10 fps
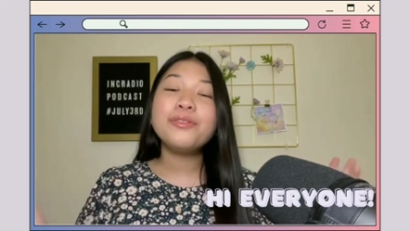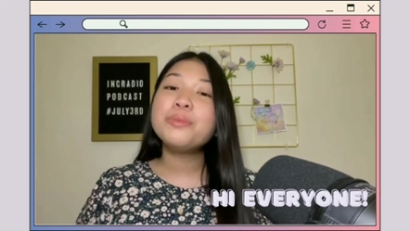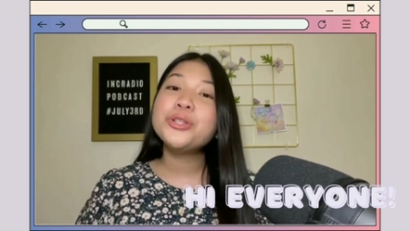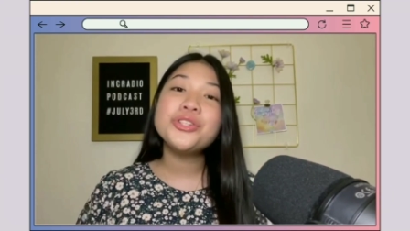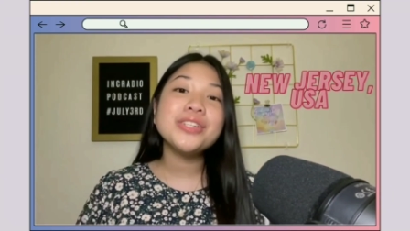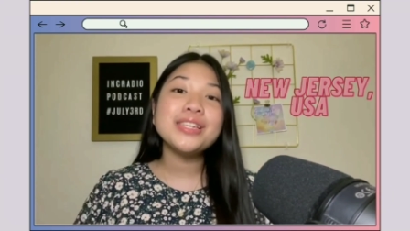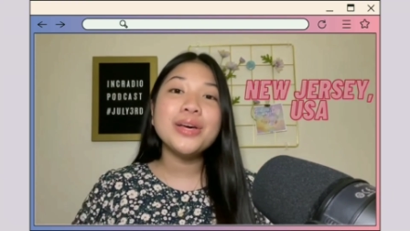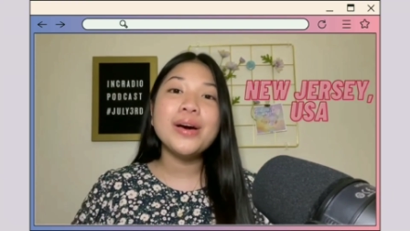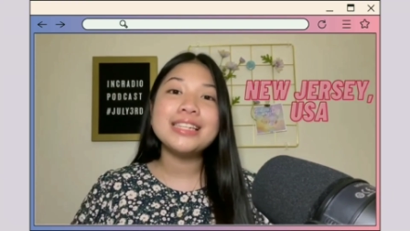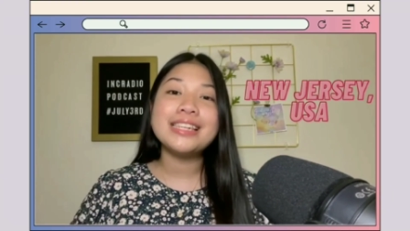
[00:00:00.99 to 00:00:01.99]
From New Jersey,
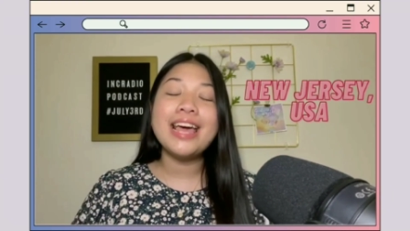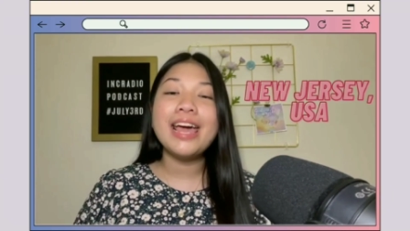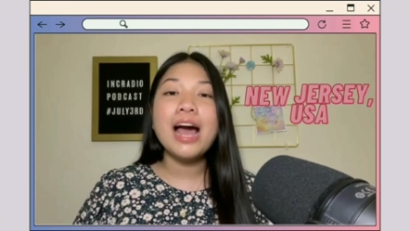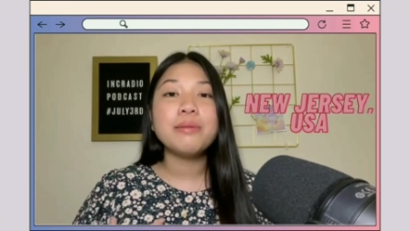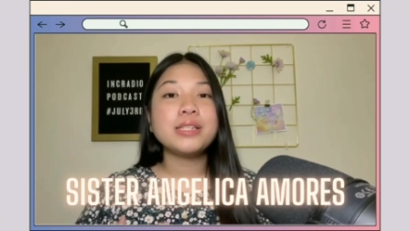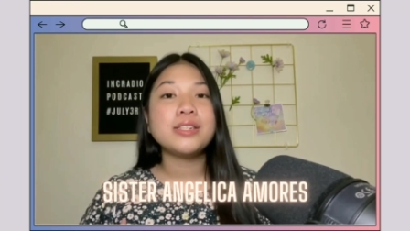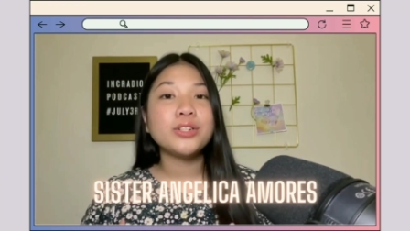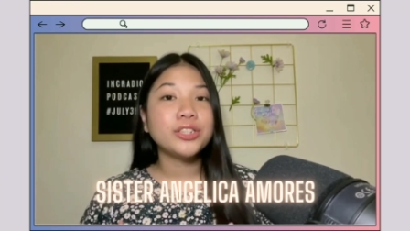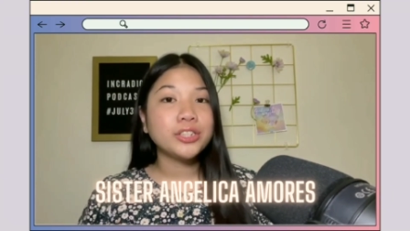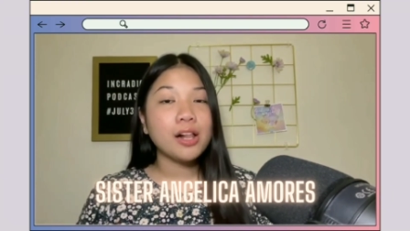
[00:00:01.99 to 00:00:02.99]
USA, I'm
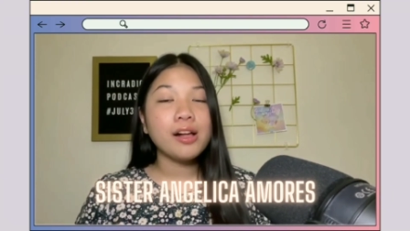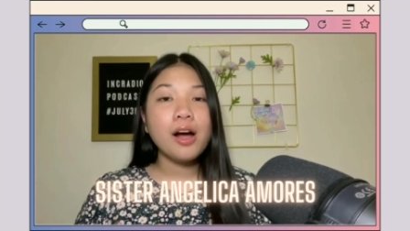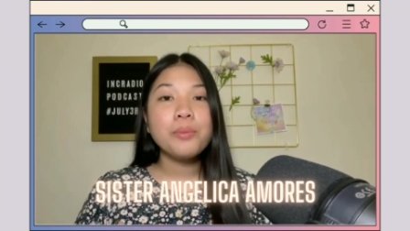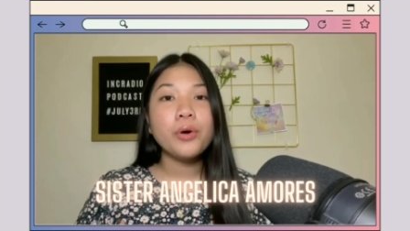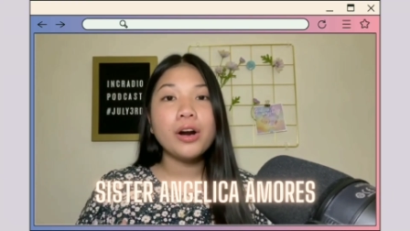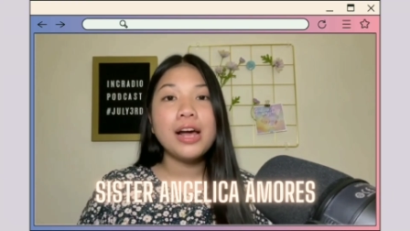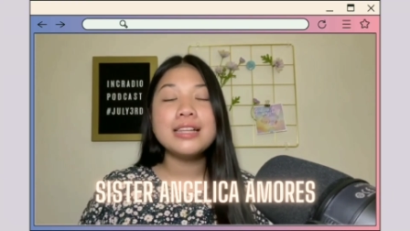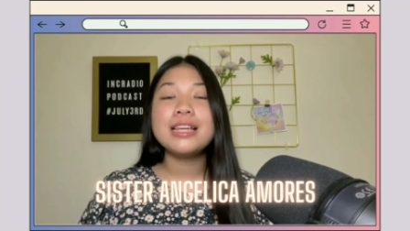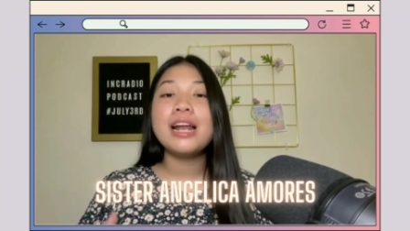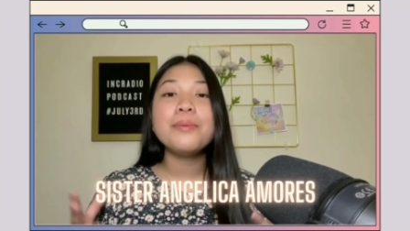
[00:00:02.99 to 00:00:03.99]
Sister Angelica
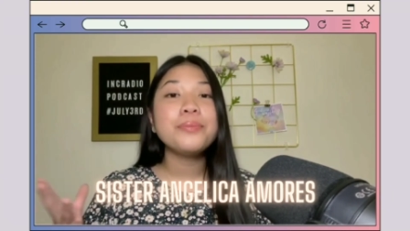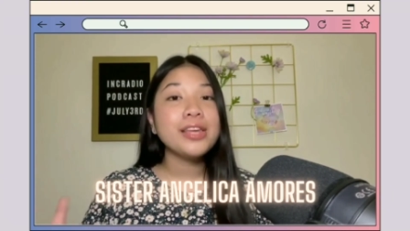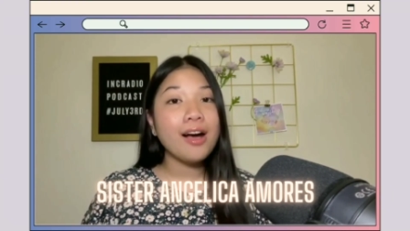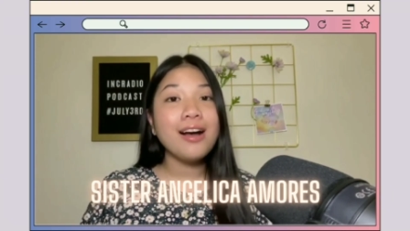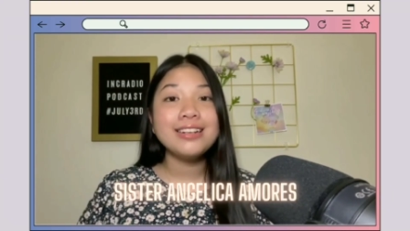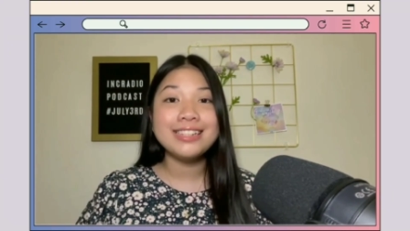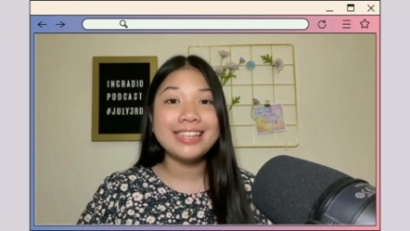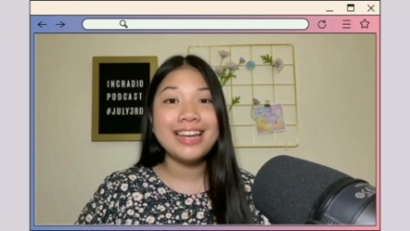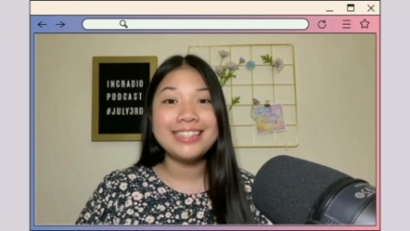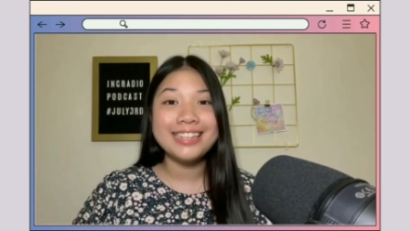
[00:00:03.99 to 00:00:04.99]
Morris, and I'm beyond
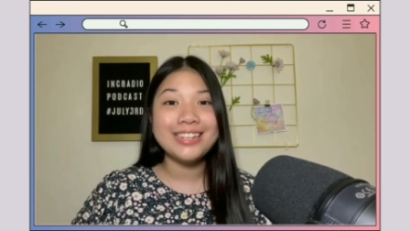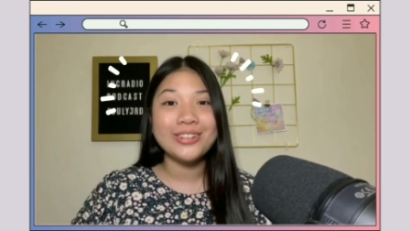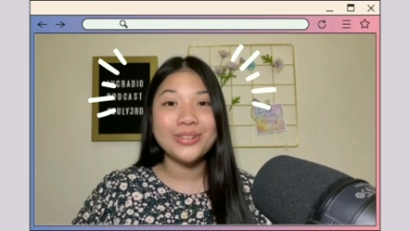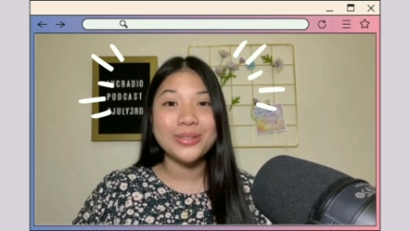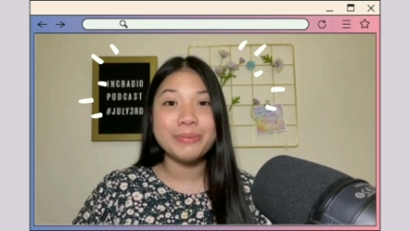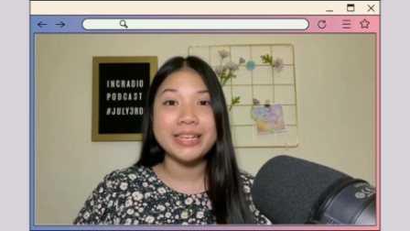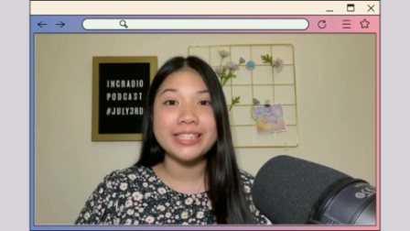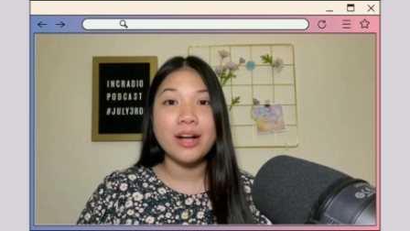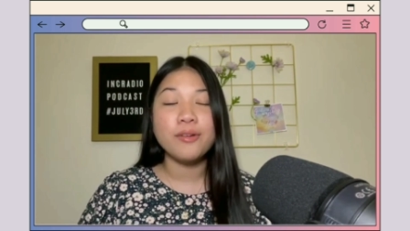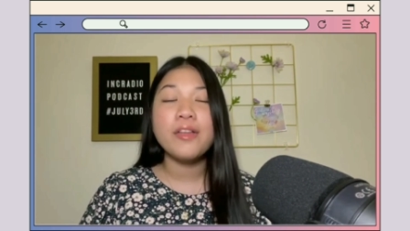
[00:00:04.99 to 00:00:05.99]
excited to introduce
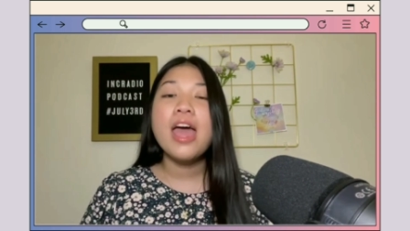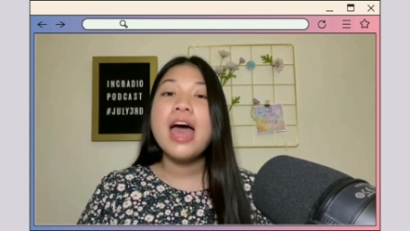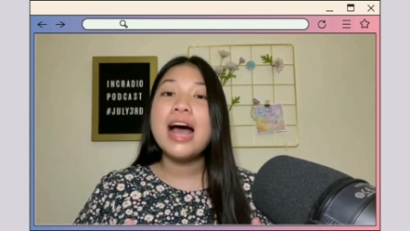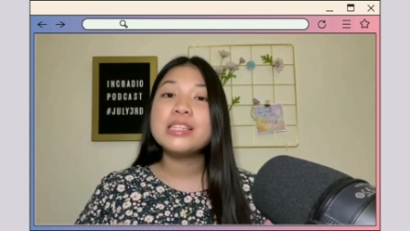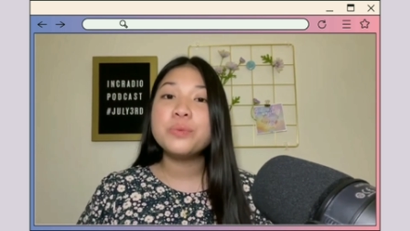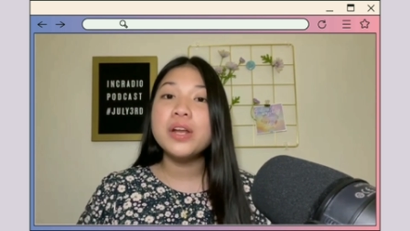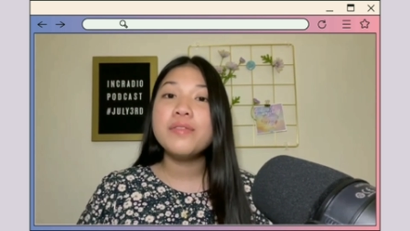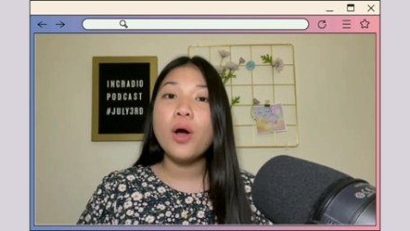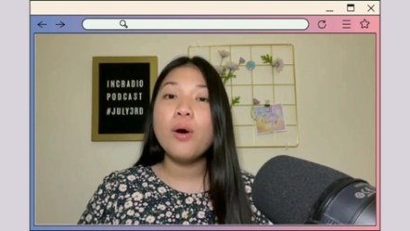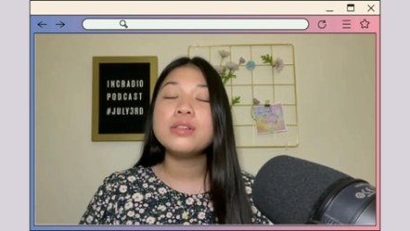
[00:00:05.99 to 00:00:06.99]
myself as one of
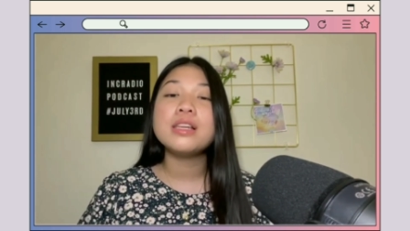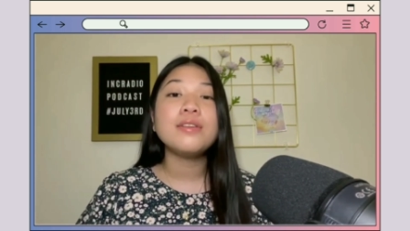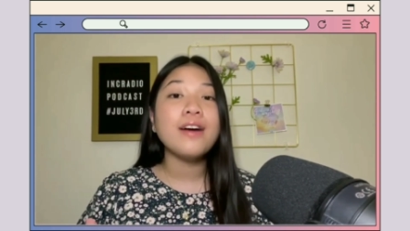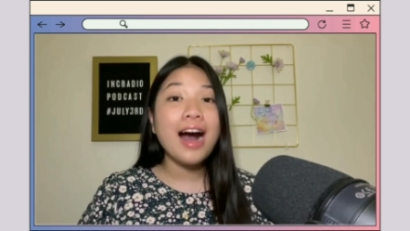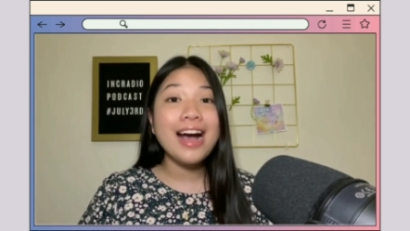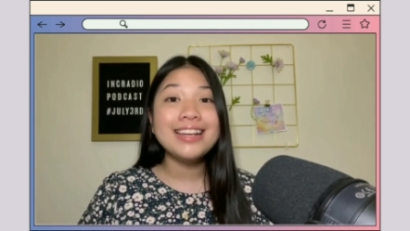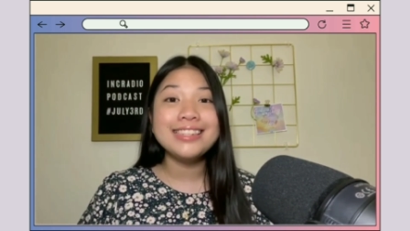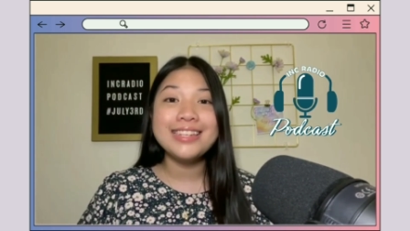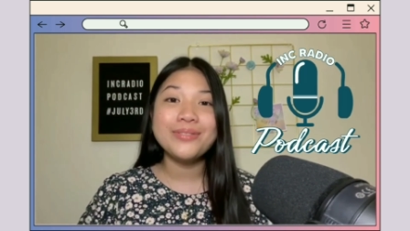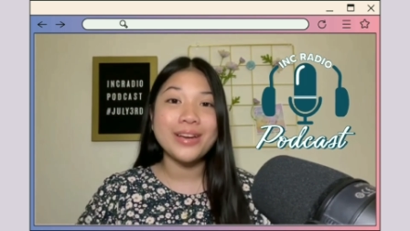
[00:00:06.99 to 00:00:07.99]
the hosts of
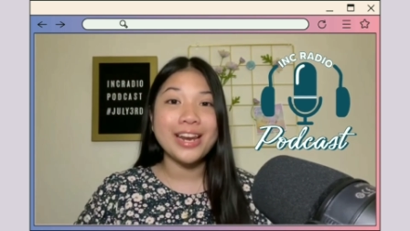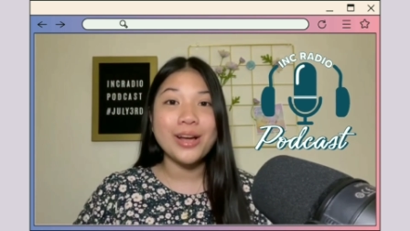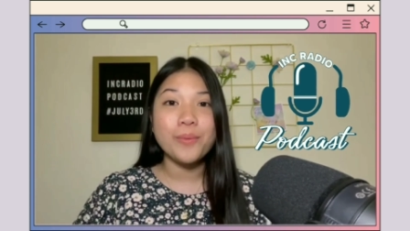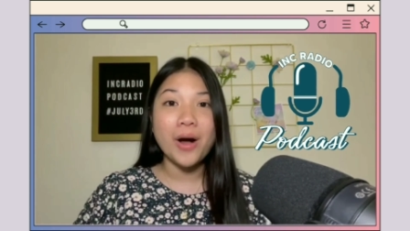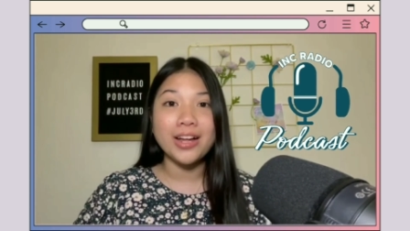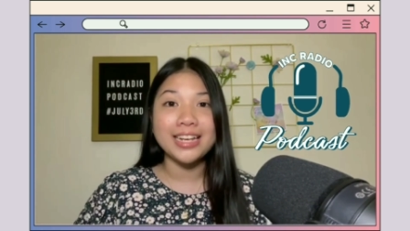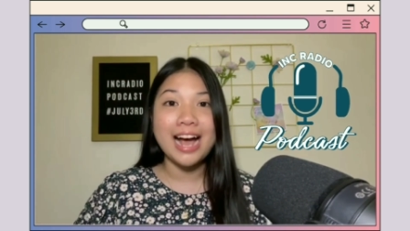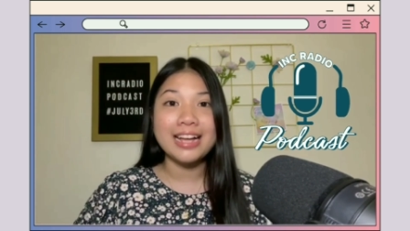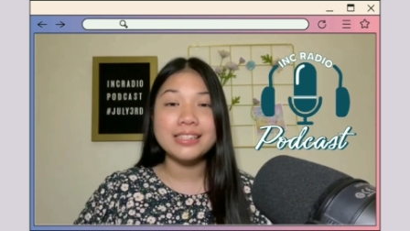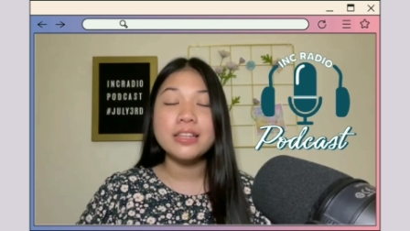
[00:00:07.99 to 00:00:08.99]
INC Radio
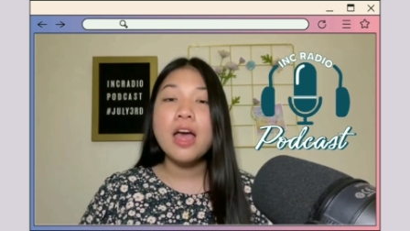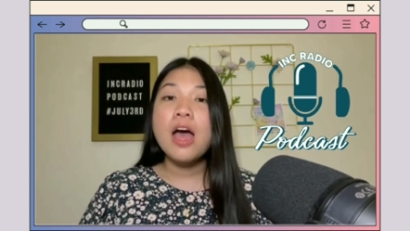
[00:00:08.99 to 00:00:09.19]
Podcast,